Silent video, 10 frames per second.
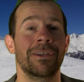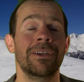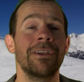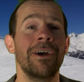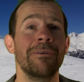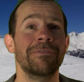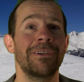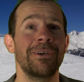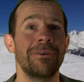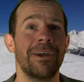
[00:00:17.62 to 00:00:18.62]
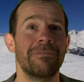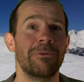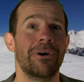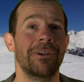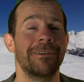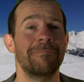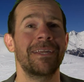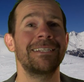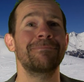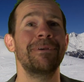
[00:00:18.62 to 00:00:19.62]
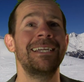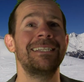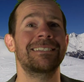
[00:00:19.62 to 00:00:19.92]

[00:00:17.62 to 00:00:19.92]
Good afternoon, everyone. It's me,